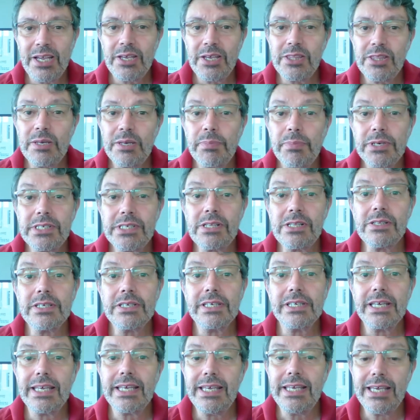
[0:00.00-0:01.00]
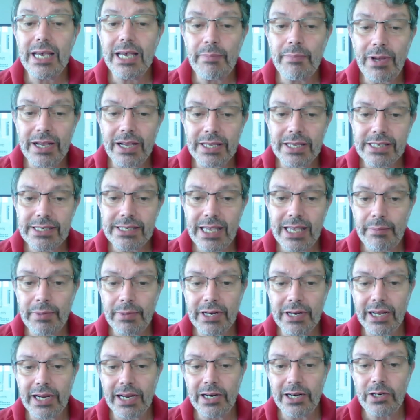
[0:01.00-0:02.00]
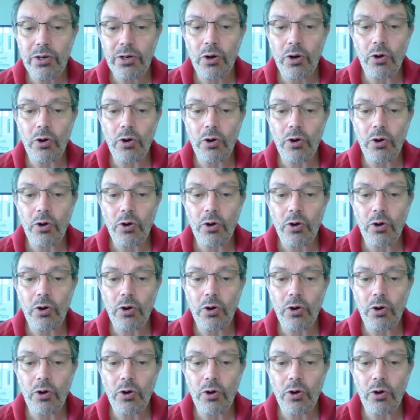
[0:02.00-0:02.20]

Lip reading: The Brazilian EMI seminar,